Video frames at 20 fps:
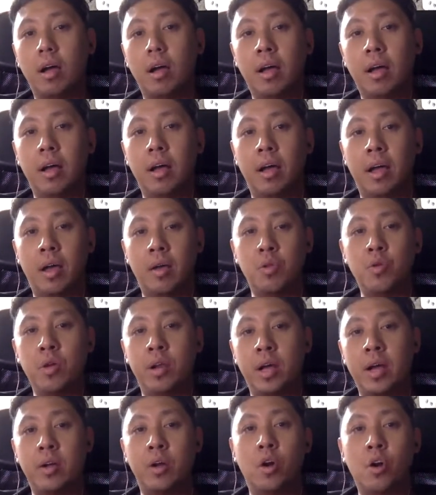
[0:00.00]
And you
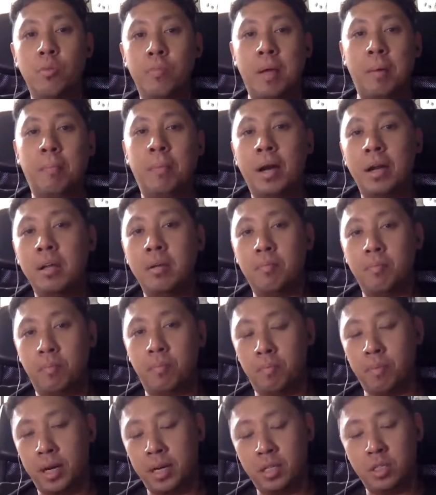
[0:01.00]
and I are not going to make money.
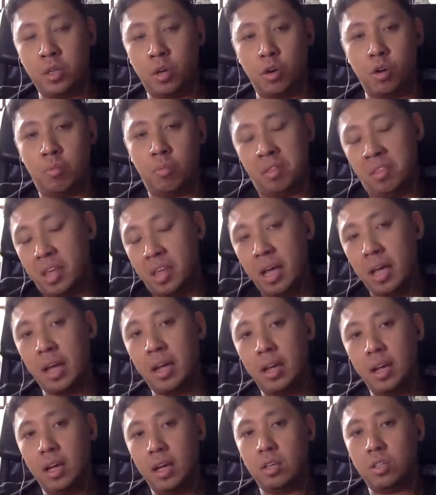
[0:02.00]
Money is not going to be there.
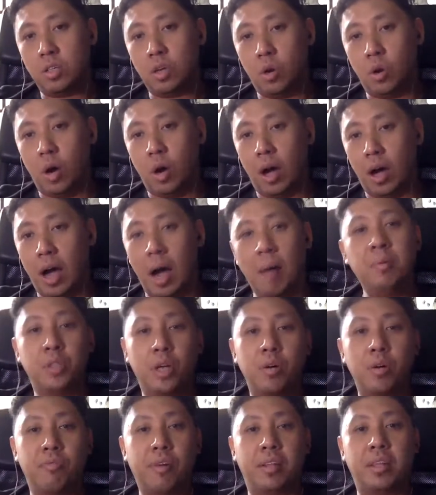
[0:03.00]
So I'm
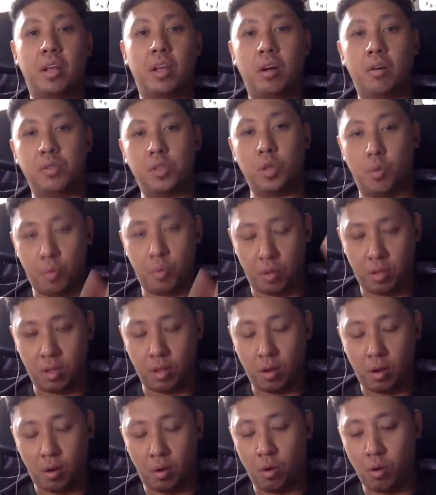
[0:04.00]
trying to fight it off. So
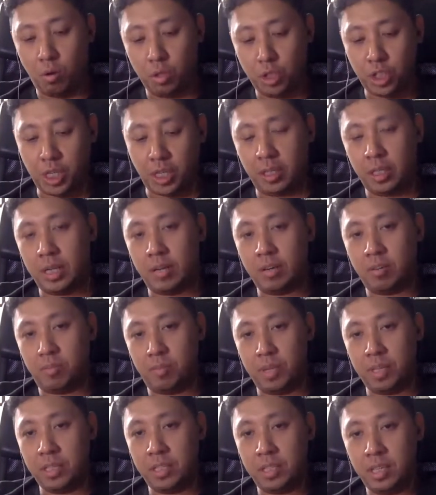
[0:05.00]
the whole shutting down of
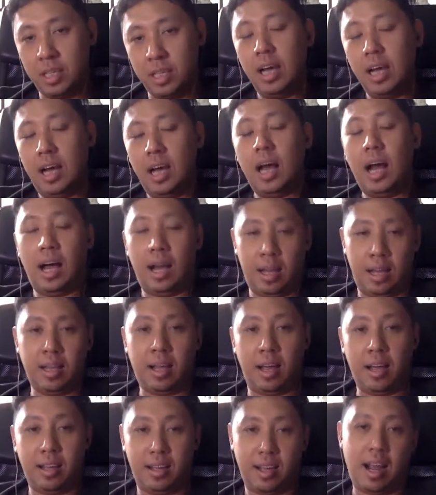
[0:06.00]
Bitsy, I
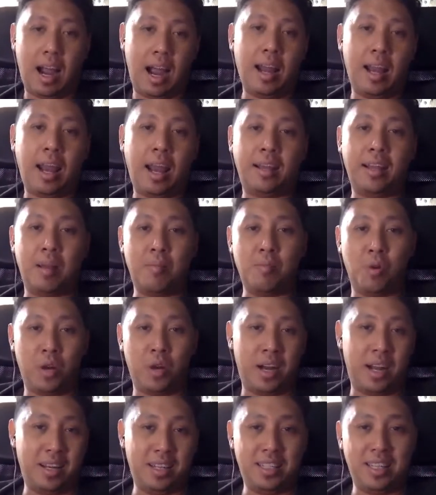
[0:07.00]
I like that more
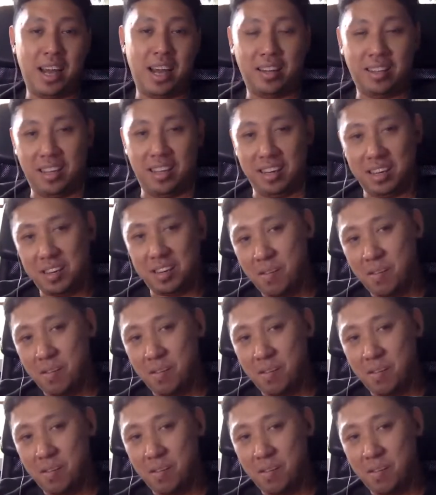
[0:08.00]
than I disliked it.